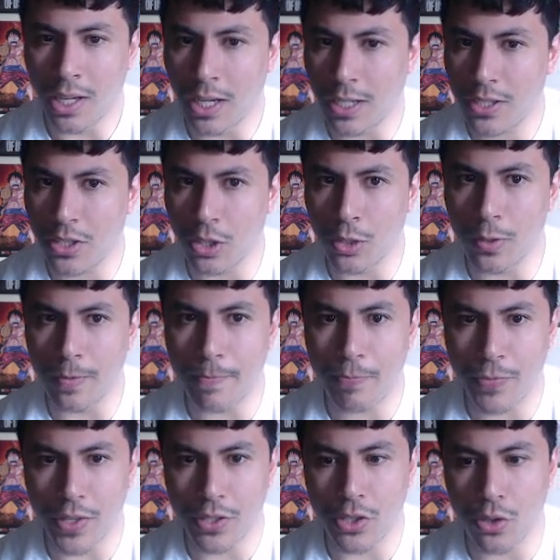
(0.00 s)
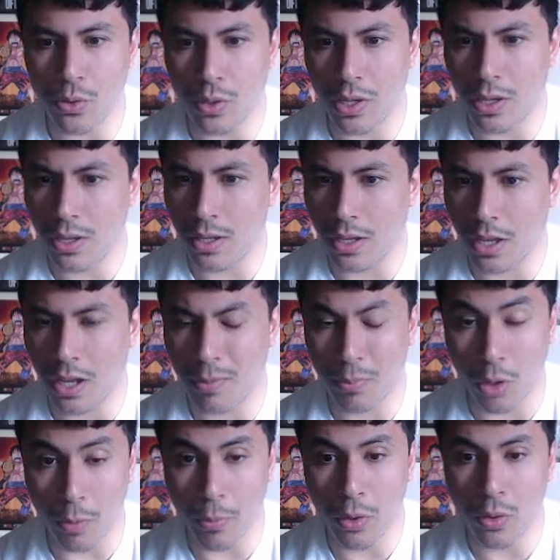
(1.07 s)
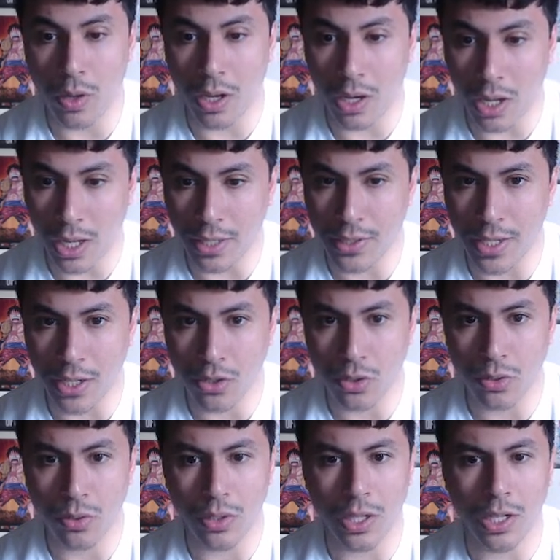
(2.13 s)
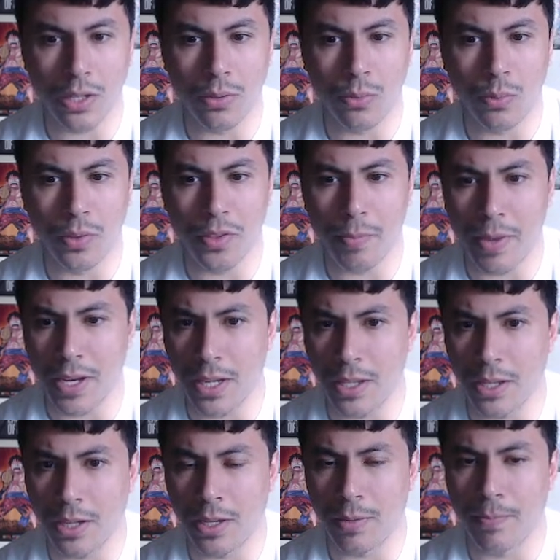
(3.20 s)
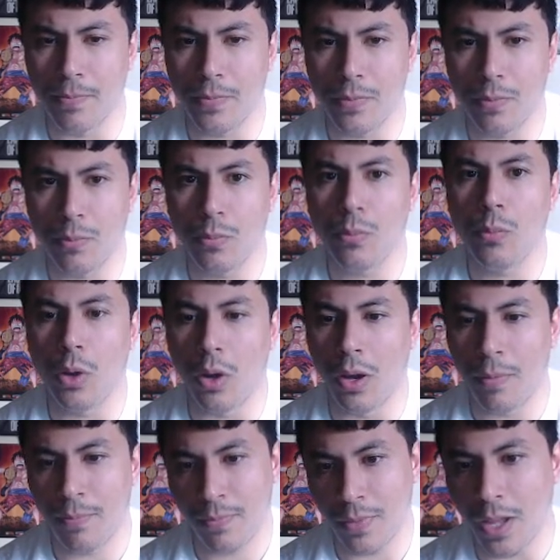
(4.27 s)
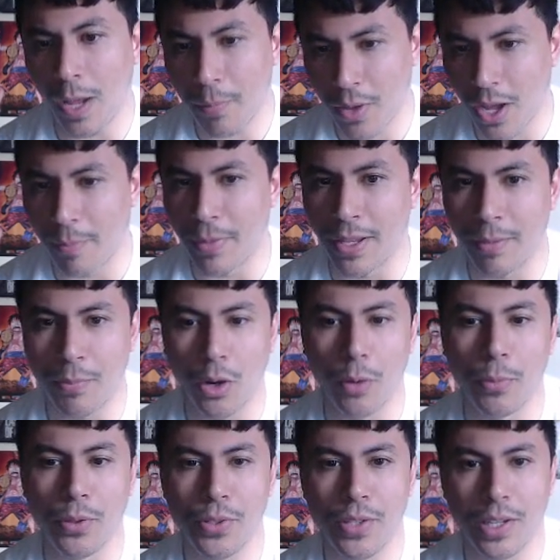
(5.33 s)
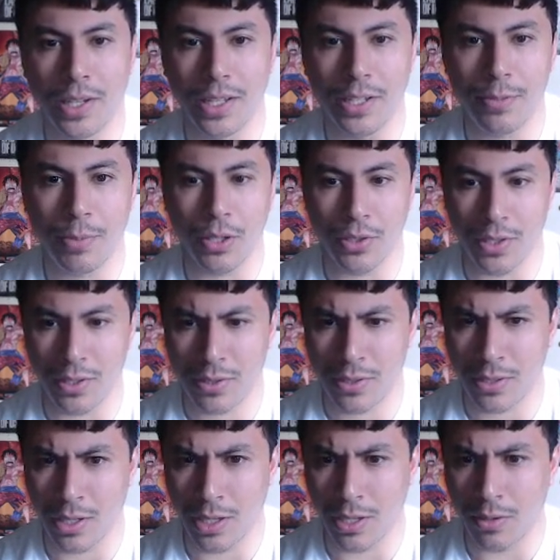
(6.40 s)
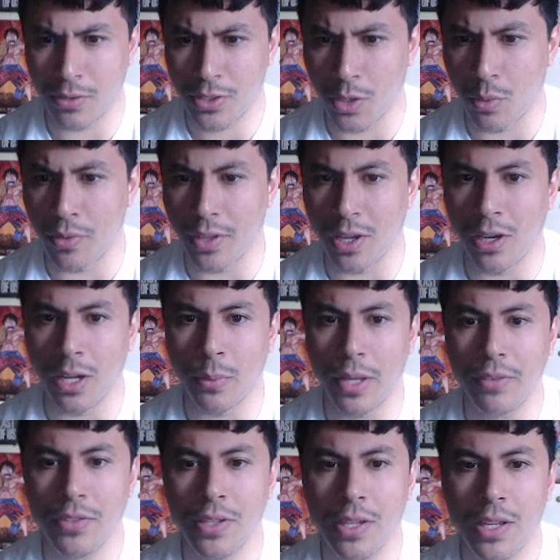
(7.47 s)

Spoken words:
So this new promo, Alliance Angel, one of the many, well, upcoming promos at least, because it's still one of the early waves.